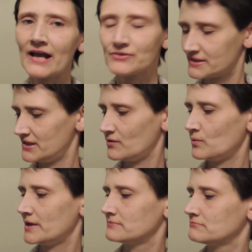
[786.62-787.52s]
I don't see the
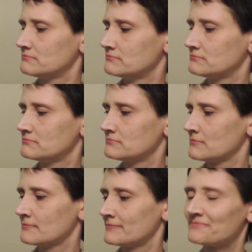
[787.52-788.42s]
1.
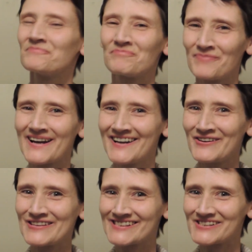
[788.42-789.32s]
But I
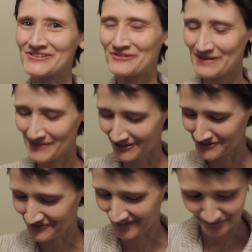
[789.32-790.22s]
know this is the cream
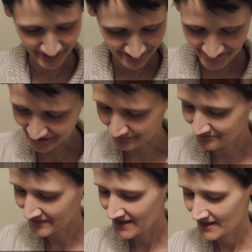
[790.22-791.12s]
color developer. So
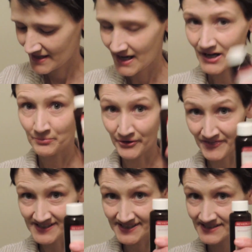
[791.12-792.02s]
I'm going to
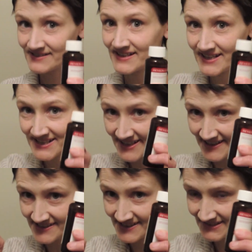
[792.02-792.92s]
put this into
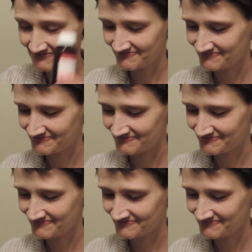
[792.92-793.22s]
this.